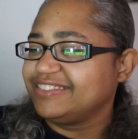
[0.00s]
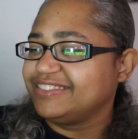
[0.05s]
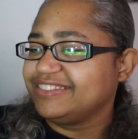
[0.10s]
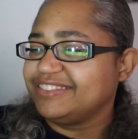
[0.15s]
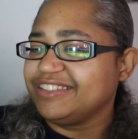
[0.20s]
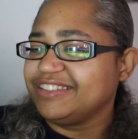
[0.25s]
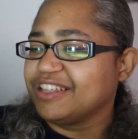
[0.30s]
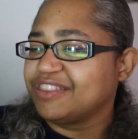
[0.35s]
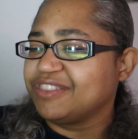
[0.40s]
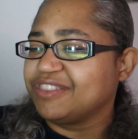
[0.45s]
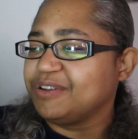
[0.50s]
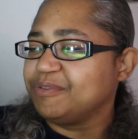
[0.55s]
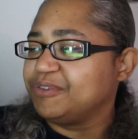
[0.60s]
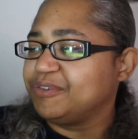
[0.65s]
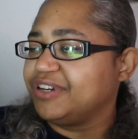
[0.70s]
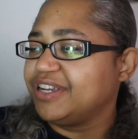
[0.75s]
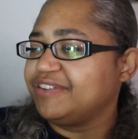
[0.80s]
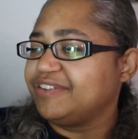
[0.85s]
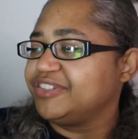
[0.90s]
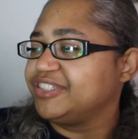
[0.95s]
nothing
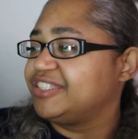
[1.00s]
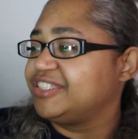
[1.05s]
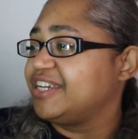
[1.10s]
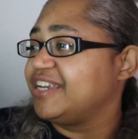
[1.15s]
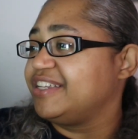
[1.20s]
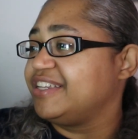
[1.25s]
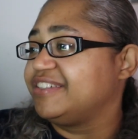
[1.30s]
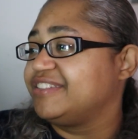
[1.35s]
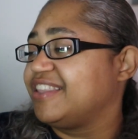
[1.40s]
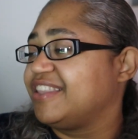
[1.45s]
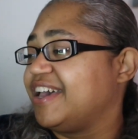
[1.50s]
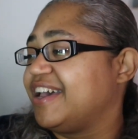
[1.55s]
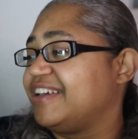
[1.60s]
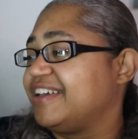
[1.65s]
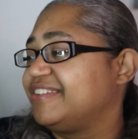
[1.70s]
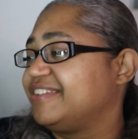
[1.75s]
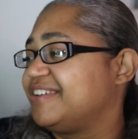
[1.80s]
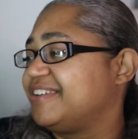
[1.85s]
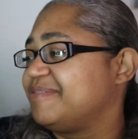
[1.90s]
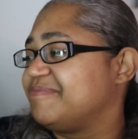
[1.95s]
will ever change
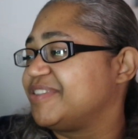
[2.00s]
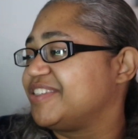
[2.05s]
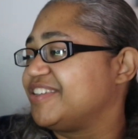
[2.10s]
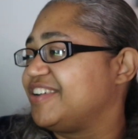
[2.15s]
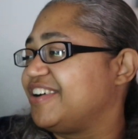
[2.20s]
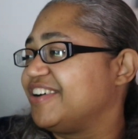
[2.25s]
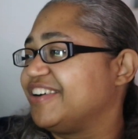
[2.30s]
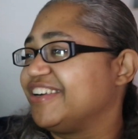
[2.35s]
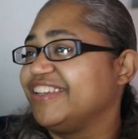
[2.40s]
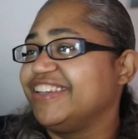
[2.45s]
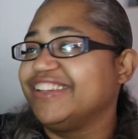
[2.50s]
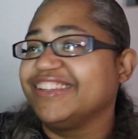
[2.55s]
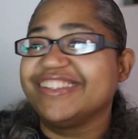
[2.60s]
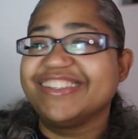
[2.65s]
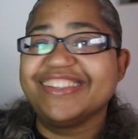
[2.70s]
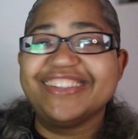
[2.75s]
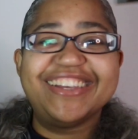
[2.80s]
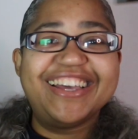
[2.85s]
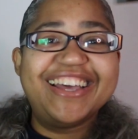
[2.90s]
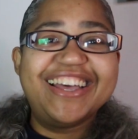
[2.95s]
that. I'm sorry.
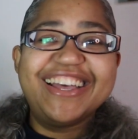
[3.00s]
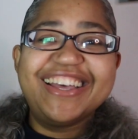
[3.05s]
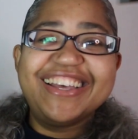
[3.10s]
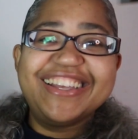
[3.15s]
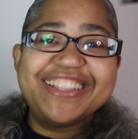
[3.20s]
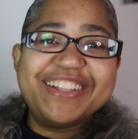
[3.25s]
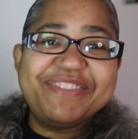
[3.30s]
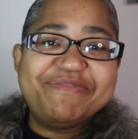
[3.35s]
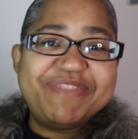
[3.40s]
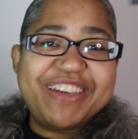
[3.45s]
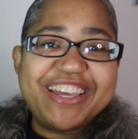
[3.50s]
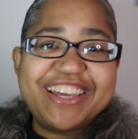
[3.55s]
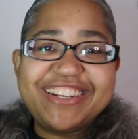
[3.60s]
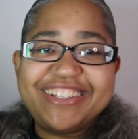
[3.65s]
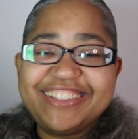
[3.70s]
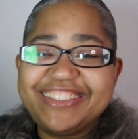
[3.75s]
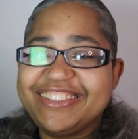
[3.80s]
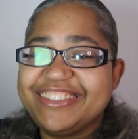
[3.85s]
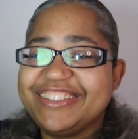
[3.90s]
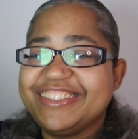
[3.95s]
The man
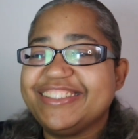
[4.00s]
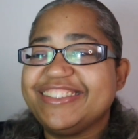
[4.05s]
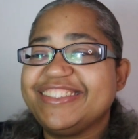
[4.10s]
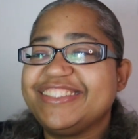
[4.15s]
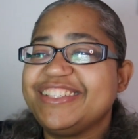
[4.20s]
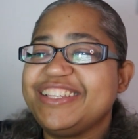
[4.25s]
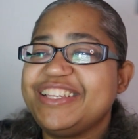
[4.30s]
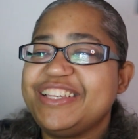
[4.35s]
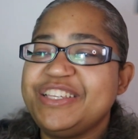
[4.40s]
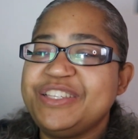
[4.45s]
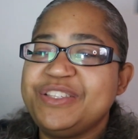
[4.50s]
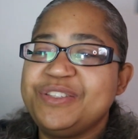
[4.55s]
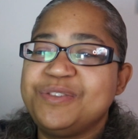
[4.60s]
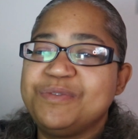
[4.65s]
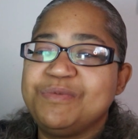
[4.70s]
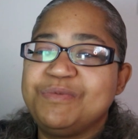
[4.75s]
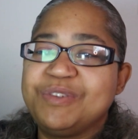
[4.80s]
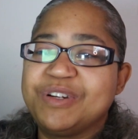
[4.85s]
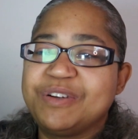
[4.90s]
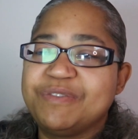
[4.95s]
is just,
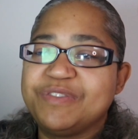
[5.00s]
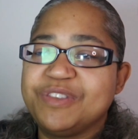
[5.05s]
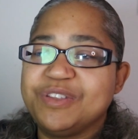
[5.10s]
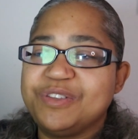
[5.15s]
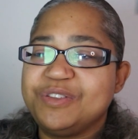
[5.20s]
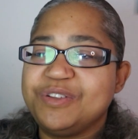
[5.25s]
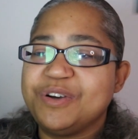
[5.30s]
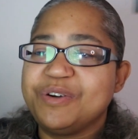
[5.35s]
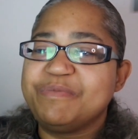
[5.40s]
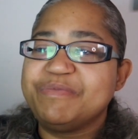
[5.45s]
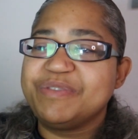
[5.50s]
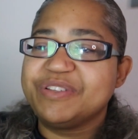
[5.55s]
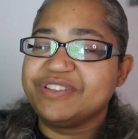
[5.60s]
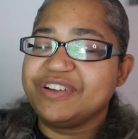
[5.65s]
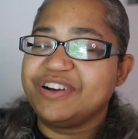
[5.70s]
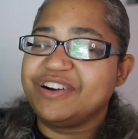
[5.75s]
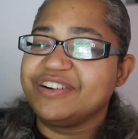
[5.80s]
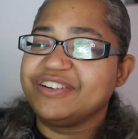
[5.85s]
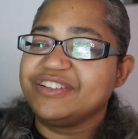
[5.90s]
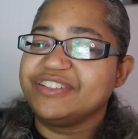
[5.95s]
he's one of the dopest
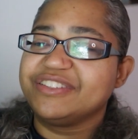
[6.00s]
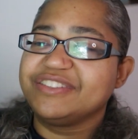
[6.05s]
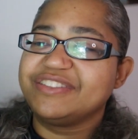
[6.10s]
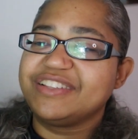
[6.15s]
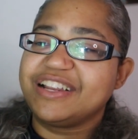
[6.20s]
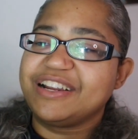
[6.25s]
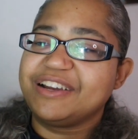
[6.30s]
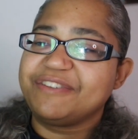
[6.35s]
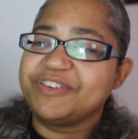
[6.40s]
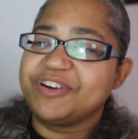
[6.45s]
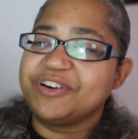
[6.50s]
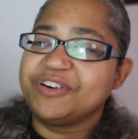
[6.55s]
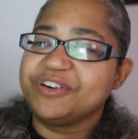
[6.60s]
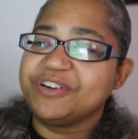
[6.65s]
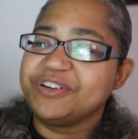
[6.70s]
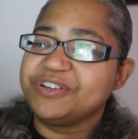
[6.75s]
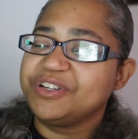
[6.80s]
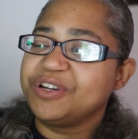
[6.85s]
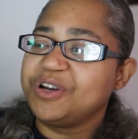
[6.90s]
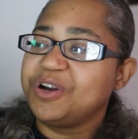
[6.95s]
artists that I've
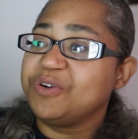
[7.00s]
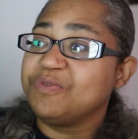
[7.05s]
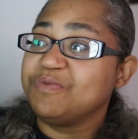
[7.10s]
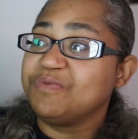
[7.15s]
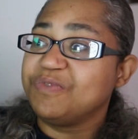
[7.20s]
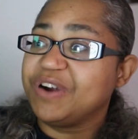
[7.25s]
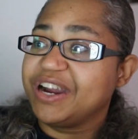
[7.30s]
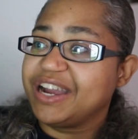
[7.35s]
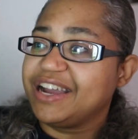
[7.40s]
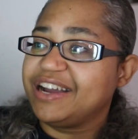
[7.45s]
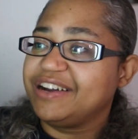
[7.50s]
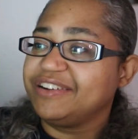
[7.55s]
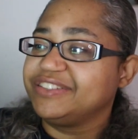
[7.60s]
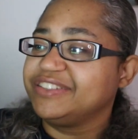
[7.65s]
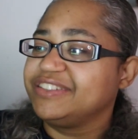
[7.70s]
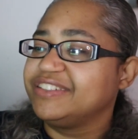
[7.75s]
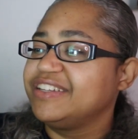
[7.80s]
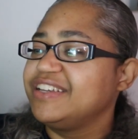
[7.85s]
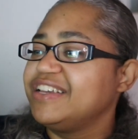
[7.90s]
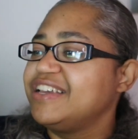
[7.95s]
heard
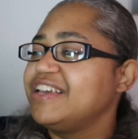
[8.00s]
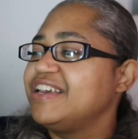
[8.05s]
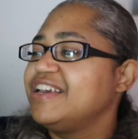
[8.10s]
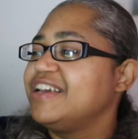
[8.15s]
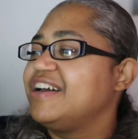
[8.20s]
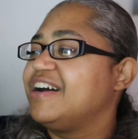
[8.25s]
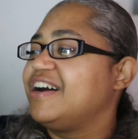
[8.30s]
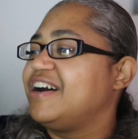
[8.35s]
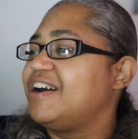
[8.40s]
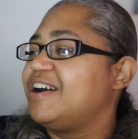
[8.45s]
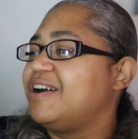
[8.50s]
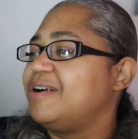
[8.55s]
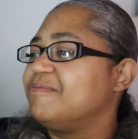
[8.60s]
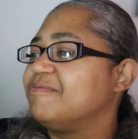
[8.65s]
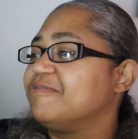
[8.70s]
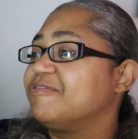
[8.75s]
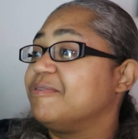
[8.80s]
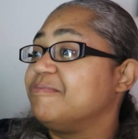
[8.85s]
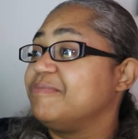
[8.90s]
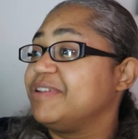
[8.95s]
around
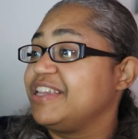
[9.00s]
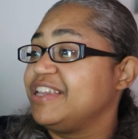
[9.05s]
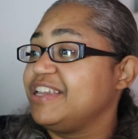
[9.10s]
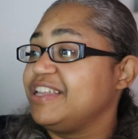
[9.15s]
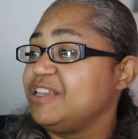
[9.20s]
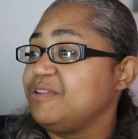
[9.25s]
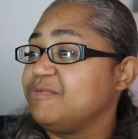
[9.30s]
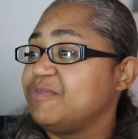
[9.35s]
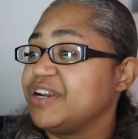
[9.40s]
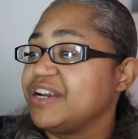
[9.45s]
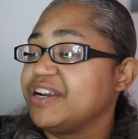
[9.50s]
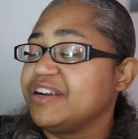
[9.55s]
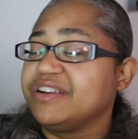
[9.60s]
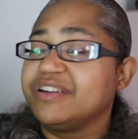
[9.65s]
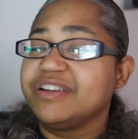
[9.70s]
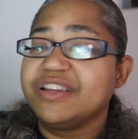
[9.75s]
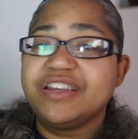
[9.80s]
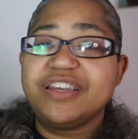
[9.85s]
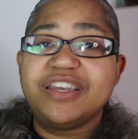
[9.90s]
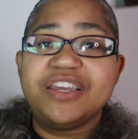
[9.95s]
from anywhere
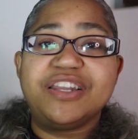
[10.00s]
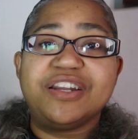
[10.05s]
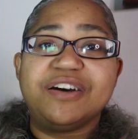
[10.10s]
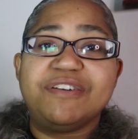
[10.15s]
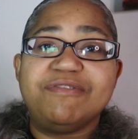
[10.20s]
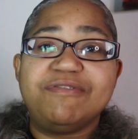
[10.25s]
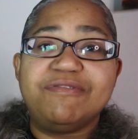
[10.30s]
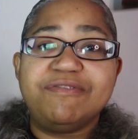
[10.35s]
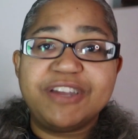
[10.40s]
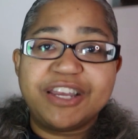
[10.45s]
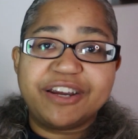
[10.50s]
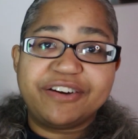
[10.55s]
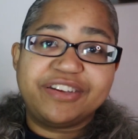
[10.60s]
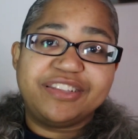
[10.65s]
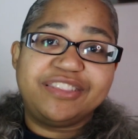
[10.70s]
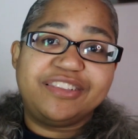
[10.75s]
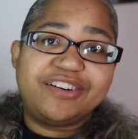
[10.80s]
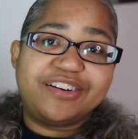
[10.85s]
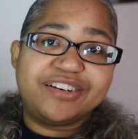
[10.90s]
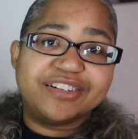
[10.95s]
in a very
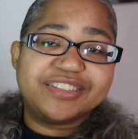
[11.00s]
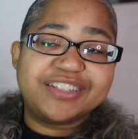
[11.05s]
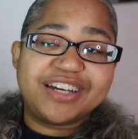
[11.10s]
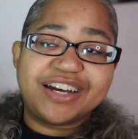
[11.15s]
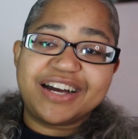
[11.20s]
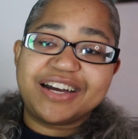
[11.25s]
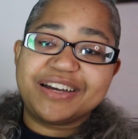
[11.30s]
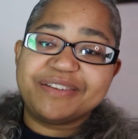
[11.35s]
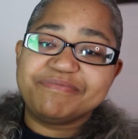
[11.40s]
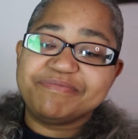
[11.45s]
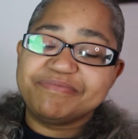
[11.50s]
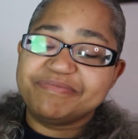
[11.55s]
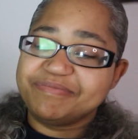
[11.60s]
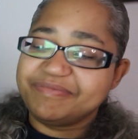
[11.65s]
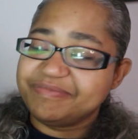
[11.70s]
long time.